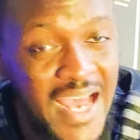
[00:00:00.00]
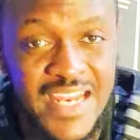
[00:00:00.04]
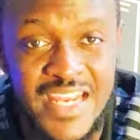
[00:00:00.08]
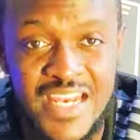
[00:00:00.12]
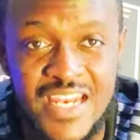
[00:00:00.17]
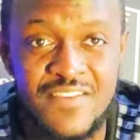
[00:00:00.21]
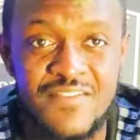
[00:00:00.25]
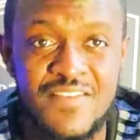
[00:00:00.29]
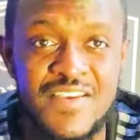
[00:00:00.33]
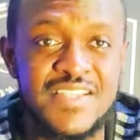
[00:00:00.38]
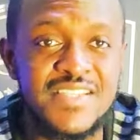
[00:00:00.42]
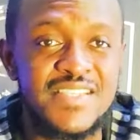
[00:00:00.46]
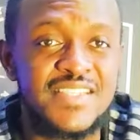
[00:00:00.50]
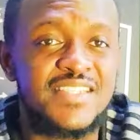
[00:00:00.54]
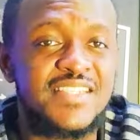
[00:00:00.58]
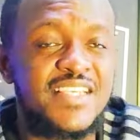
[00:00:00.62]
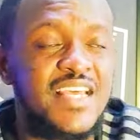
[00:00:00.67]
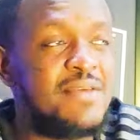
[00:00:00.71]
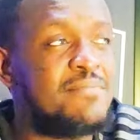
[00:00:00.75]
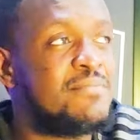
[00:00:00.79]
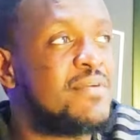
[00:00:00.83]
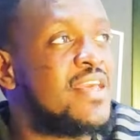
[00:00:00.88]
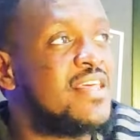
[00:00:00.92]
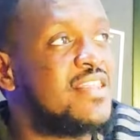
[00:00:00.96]
I didn't even
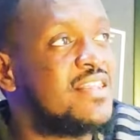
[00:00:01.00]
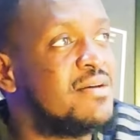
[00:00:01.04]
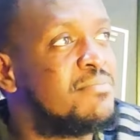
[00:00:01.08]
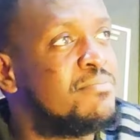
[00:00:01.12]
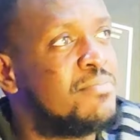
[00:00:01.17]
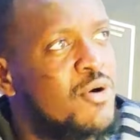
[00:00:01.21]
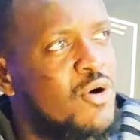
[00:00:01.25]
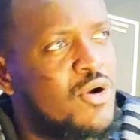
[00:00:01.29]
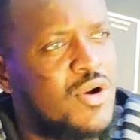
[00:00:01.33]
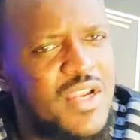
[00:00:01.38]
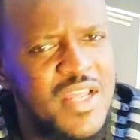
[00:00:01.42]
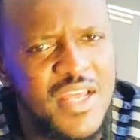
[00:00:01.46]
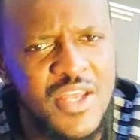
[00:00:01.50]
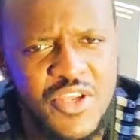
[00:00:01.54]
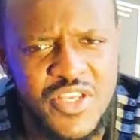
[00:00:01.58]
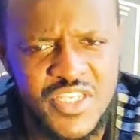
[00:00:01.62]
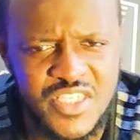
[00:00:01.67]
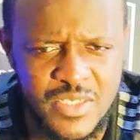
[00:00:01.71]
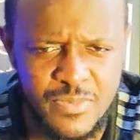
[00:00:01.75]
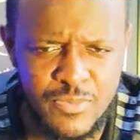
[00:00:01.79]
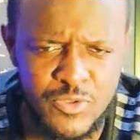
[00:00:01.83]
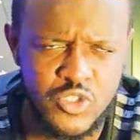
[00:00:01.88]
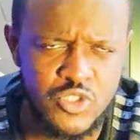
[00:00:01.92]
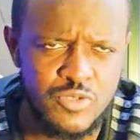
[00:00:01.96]
see him get the ball.
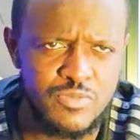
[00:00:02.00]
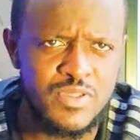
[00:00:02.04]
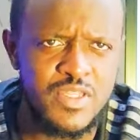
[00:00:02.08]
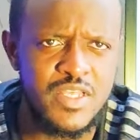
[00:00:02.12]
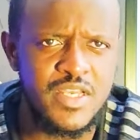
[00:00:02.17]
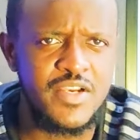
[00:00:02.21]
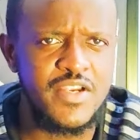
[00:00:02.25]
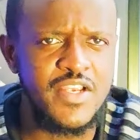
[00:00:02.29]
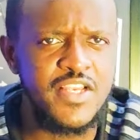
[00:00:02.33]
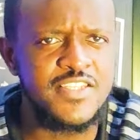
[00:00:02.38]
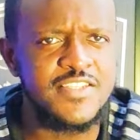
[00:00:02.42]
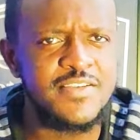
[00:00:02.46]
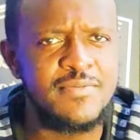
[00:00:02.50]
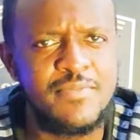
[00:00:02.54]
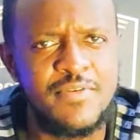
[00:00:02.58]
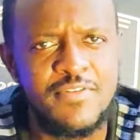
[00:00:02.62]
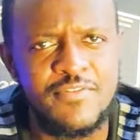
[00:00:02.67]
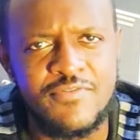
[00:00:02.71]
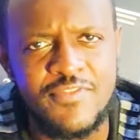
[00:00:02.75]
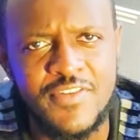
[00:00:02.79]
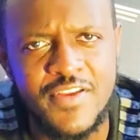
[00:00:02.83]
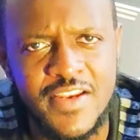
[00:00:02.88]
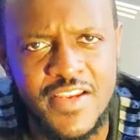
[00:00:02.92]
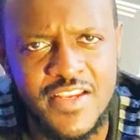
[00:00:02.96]
He's supposed to be the creative
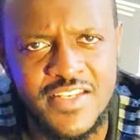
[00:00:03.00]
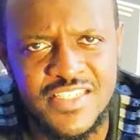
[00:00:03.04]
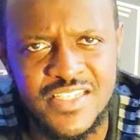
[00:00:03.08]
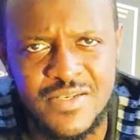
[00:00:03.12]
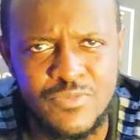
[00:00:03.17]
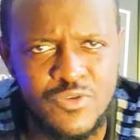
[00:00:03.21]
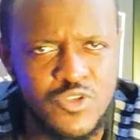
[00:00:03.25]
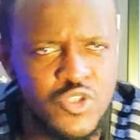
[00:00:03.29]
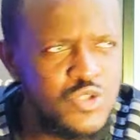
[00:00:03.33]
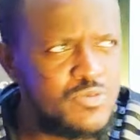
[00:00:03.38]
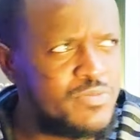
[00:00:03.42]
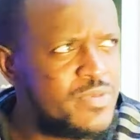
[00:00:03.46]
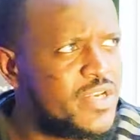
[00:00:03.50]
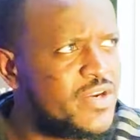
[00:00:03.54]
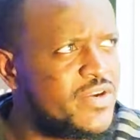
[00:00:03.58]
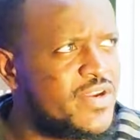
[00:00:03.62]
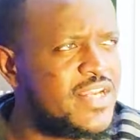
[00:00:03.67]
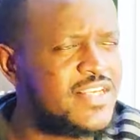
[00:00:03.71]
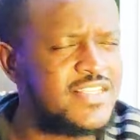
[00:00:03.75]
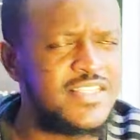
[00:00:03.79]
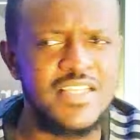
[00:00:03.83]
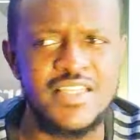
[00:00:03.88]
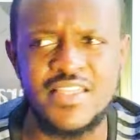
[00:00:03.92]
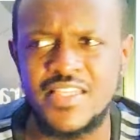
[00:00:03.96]
midfielder. He's supposed to be
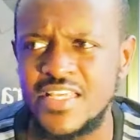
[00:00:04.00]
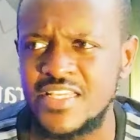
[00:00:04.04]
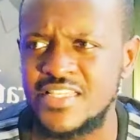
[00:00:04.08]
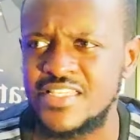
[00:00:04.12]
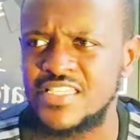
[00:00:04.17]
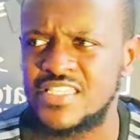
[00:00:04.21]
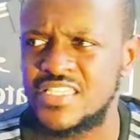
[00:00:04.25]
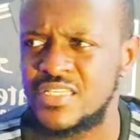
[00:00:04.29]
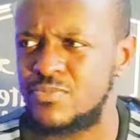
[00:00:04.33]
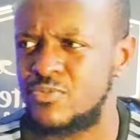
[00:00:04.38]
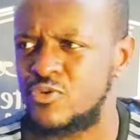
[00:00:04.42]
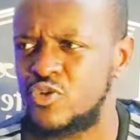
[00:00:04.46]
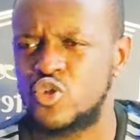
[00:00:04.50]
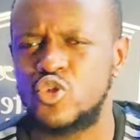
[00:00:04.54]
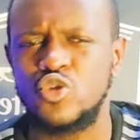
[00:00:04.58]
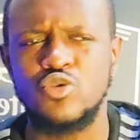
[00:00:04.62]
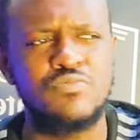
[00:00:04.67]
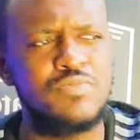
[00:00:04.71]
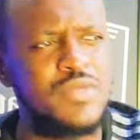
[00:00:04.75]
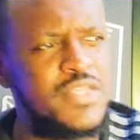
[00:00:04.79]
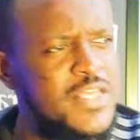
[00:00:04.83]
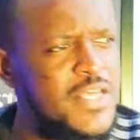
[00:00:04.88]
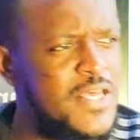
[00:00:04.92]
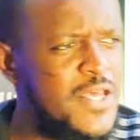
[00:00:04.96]
creating things. He's supposed
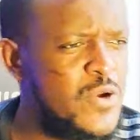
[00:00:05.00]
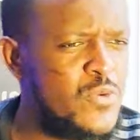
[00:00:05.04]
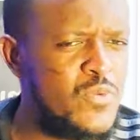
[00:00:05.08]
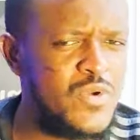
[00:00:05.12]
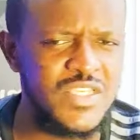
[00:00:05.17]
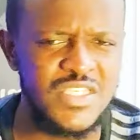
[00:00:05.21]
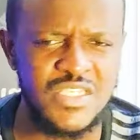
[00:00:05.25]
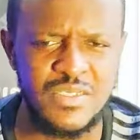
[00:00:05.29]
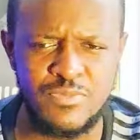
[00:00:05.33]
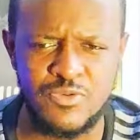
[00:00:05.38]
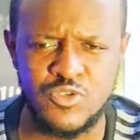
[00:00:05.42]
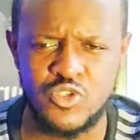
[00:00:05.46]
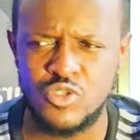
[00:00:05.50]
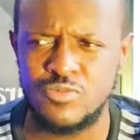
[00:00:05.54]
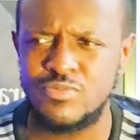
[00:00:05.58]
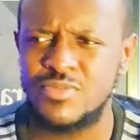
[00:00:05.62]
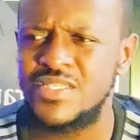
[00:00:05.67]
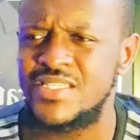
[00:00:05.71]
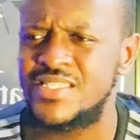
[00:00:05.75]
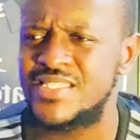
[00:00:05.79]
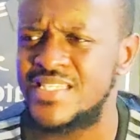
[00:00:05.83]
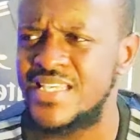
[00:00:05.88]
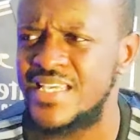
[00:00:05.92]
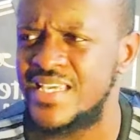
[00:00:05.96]
to be. We're supposed to
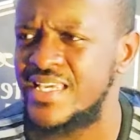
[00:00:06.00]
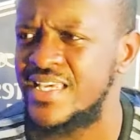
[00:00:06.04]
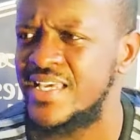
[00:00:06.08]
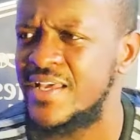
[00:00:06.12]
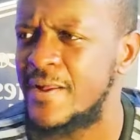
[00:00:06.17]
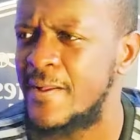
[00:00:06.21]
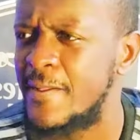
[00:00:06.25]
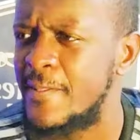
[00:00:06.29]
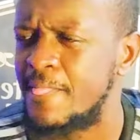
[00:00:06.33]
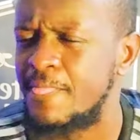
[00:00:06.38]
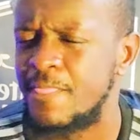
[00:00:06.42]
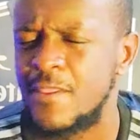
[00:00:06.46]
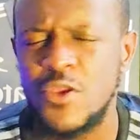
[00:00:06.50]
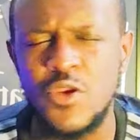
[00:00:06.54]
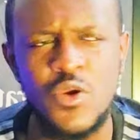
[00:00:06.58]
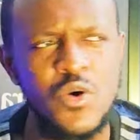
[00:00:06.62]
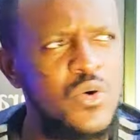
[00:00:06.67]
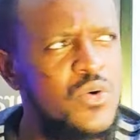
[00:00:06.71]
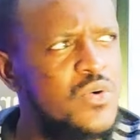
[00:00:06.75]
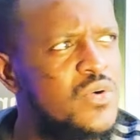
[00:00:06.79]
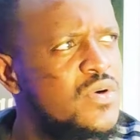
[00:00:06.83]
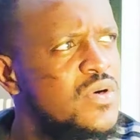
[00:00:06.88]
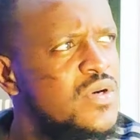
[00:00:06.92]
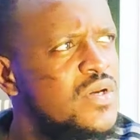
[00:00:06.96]
be seeing. You
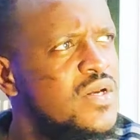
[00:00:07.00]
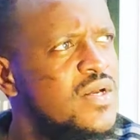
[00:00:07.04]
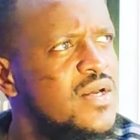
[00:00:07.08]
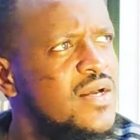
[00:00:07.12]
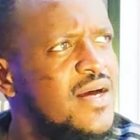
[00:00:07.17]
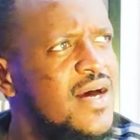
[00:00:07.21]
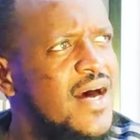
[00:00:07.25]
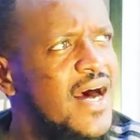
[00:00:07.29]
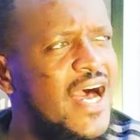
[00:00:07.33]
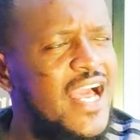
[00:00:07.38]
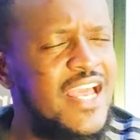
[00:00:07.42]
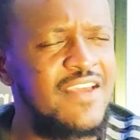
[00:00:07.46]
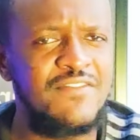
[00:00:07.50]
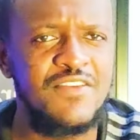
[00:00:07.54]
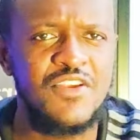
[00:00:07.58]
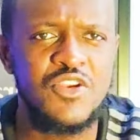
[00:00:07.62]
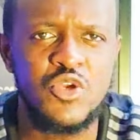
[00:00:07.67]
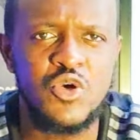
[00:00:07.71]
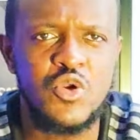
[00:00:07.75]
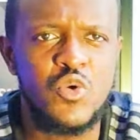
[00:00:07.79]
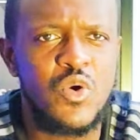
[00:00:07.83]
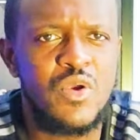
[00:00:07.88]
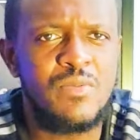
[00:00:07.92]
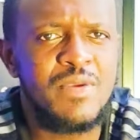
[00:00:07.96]
know, I
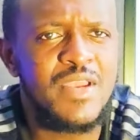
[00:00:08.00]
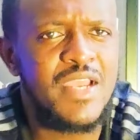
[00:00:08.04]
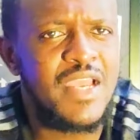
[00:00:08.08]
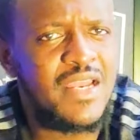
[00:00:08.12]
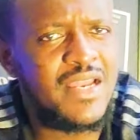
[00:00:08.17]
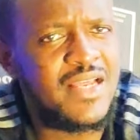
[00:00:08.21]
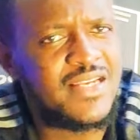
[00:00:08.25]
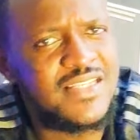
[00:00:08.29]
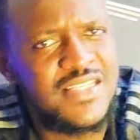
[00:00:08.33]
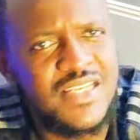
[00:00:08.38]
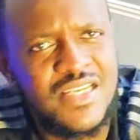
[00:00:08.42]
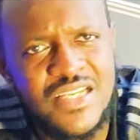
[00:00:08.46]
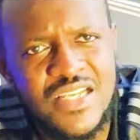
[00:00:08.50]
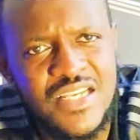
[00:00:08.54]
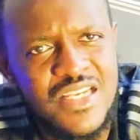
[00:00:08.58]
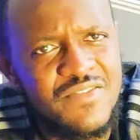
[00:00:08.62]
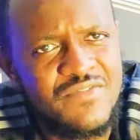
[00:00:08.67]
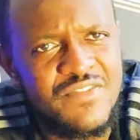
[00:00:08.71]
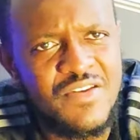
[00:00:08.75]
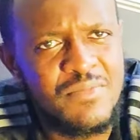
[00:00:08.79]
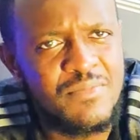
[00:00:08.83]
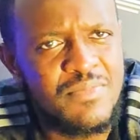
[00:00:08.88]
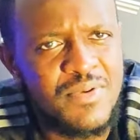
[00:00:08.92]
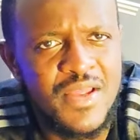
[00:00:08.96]
even don't know why Mikel Arteta
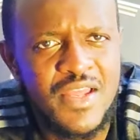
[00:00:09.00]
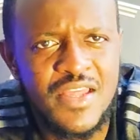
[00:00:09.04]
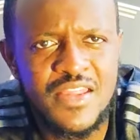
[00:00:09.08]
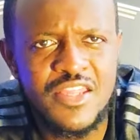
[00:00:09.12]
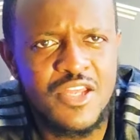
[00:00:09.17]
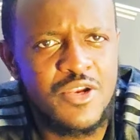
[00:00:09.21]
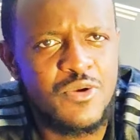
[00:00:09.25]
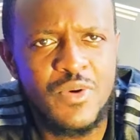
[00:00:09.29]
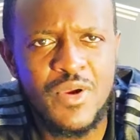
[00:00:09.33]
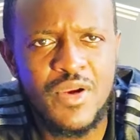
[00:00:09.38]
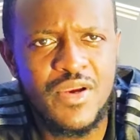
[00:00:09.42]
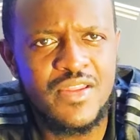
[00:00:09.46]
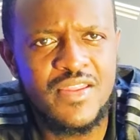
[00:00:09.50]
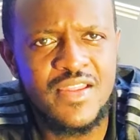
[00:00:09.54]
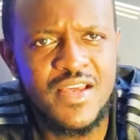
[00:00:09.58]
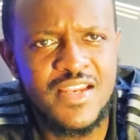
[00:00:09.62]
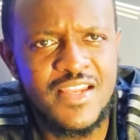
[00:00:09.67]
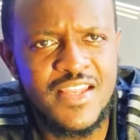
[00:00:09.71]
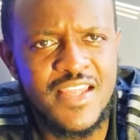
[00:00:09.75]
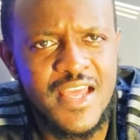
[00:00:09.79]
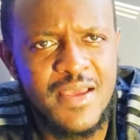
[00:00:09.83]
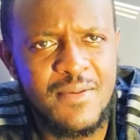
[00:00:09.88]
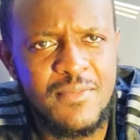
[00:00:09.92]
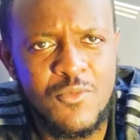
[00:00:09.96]
didn't even play Ethan Nwaneri in
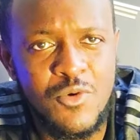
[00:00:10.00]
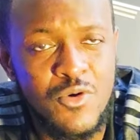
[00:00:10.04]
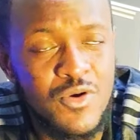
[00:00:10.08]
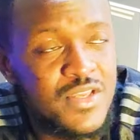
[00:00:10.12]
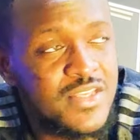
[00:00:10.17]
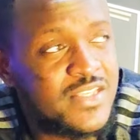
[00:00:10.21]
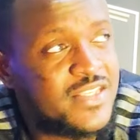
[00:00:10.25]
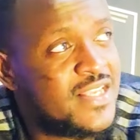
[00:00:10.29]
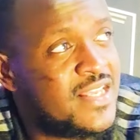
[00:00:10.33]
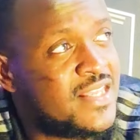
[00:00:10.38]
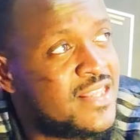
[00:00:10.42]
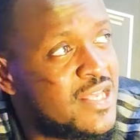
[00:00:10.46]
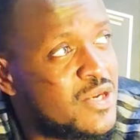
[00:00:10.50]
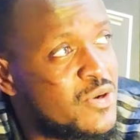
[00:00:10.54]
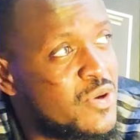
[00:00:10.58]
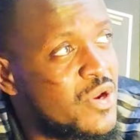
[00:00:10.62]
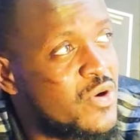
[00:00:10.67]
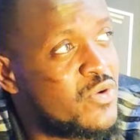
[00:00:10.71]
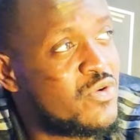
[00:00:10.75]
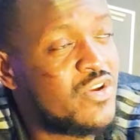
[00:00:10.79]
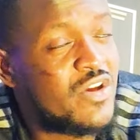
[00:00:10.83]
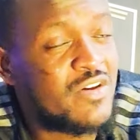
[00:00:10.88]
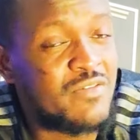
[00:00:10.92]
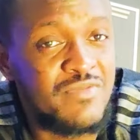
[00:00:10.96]
that game. Honestly, Ethan
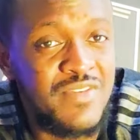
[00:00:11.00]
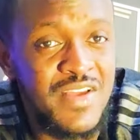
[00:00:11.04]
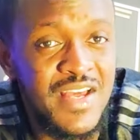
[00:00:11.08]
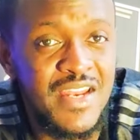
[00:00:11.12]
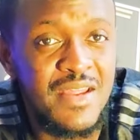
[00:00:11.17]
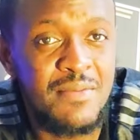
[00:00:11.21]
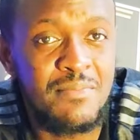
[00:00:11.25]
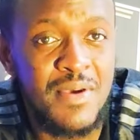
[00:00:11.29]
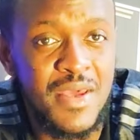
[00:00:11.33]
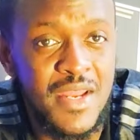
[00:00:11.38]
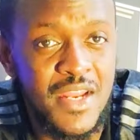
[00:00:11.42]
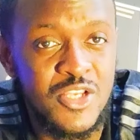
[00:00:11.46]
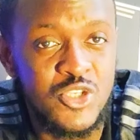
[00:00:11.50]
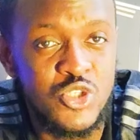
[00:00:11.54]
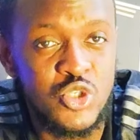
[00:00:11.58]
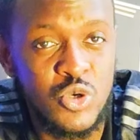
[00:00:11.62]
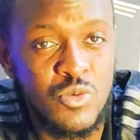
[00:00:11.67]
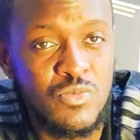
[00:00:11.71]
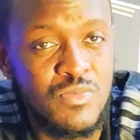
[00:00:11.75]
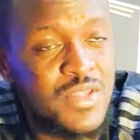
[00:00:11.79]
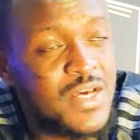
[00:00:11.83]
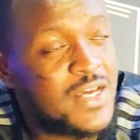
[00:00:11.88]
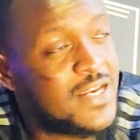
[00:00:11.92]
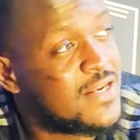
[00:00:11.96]
Nwaneri would have done a better
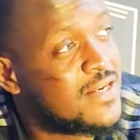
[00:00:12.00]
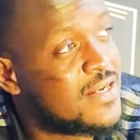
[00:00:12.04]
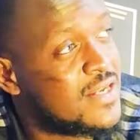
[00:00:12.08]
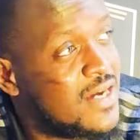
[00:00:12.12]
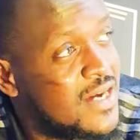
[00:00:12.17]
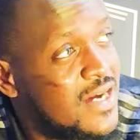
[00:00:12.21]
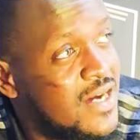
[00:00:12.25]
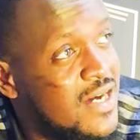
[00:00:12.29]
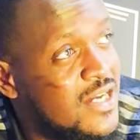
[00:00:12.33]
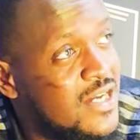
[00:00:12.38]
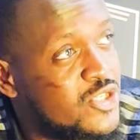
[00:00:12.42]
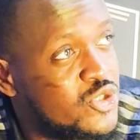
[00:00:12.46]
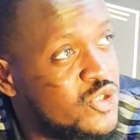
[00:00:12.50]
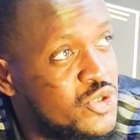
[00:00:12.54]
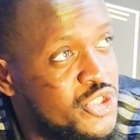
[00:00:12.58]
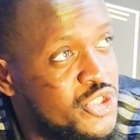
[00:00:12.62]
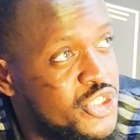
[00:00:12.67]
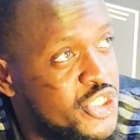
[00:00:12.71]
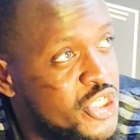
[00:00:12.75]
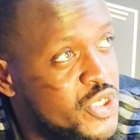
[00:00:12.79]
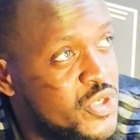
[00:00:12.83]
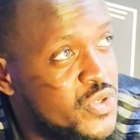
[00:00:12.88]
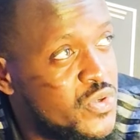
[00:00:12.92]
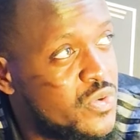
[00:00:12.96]
job than uh,
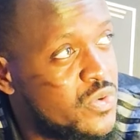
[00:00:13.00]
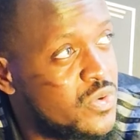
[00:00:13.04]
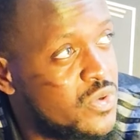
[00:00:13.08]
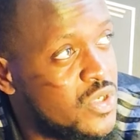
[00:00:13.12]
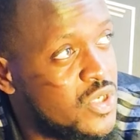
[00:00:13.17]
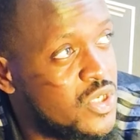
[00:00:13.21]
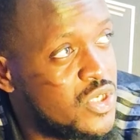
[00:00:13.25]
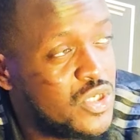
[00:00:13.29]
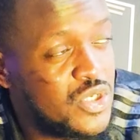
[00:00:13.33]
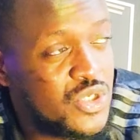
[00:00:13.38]
Jorginho.